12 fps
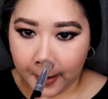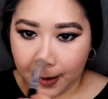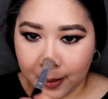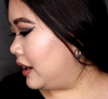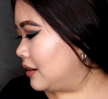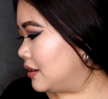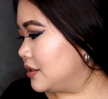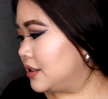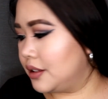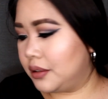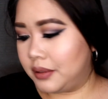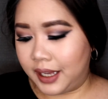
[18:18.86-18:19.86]
I
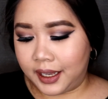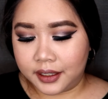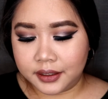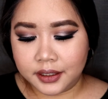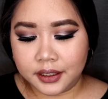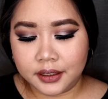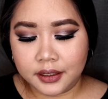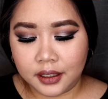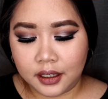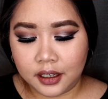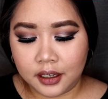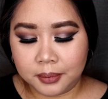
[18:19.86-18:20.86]
also added
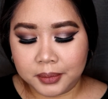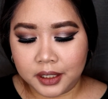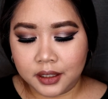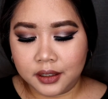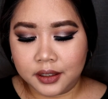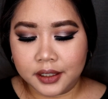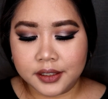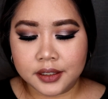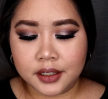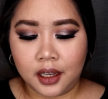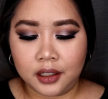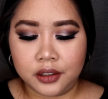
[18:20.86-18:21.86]
this
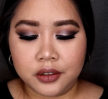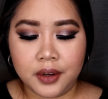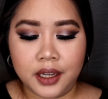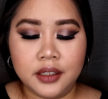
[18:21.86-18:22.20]
color right